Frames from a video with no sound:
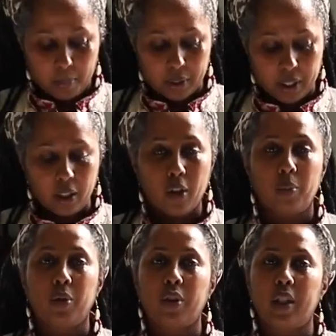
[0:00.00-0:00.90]
Building
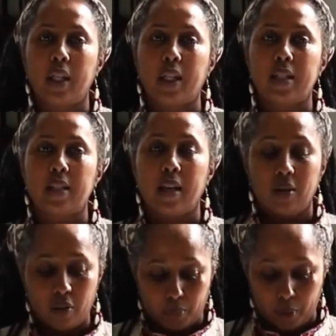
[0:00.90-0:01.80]
community and a
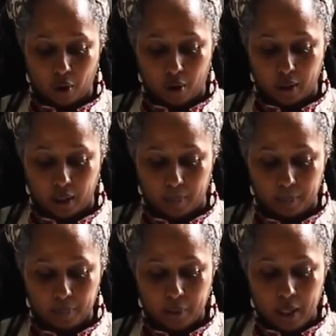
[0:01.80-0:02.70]
sense of
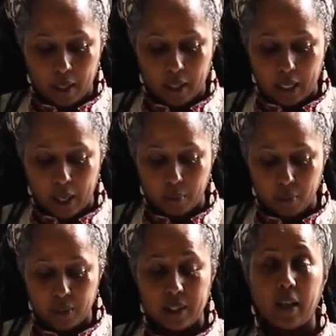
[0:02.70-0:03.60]
belonging
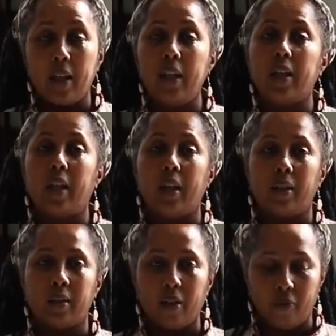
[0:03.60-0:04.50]
enables the
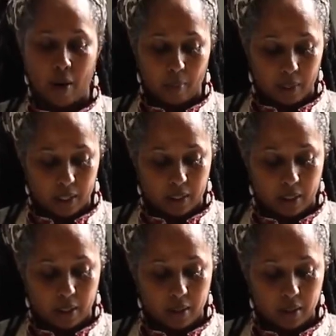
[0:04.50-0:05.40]
healing that families
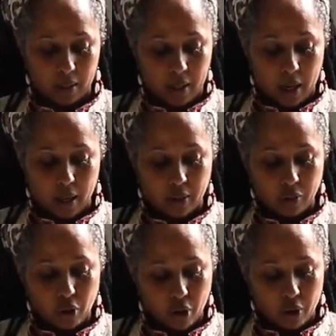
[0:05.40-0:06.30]
need. And
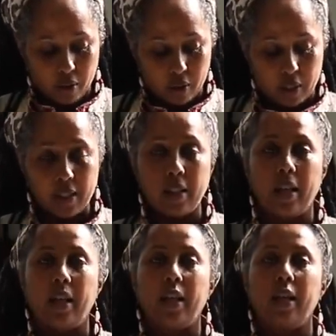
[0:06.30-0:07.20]
in turn, this
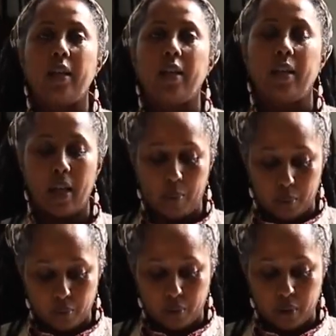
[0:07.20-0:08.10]
healing
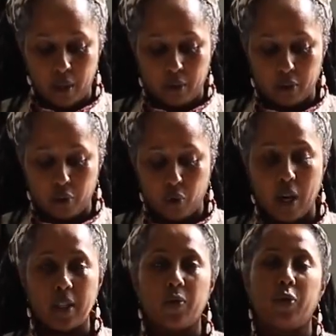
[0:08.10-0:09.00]
enables the
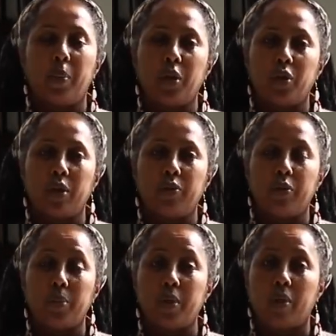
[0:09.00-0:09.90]
transformation
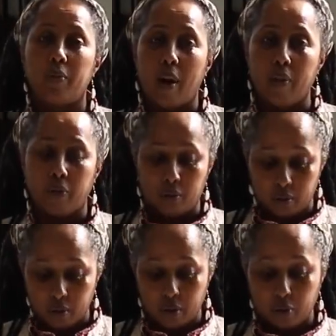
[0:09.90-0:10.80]
from survival
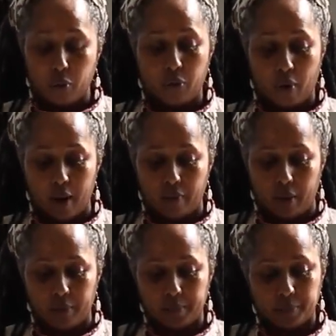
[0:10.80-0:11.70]
to
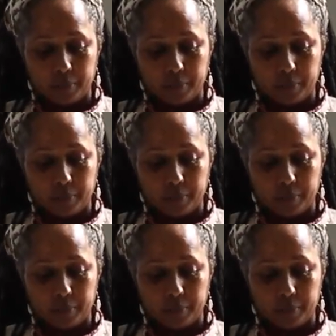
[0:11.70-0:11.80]
thriving.